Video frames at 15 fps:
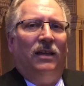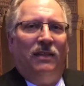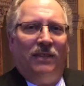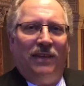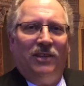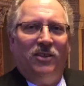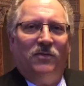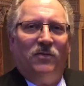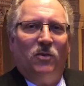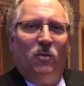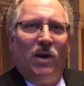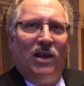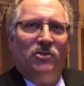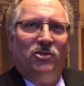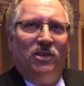Thank you for
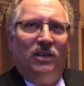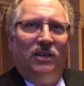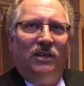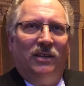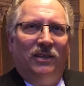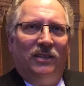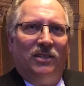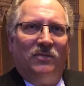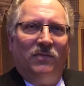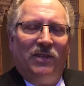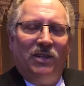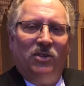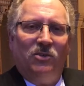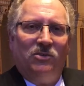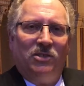watching this
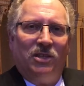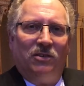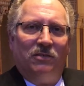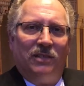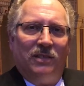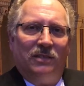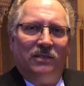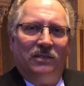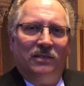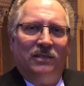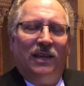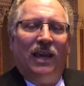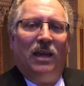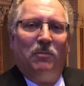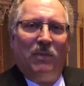video series,
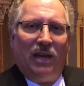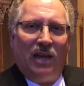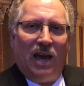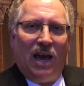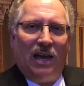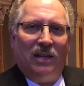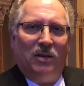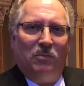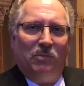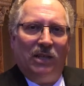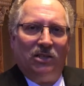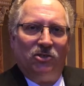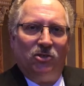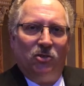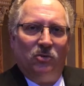and may God
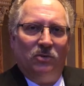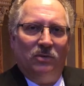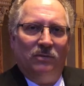bless you.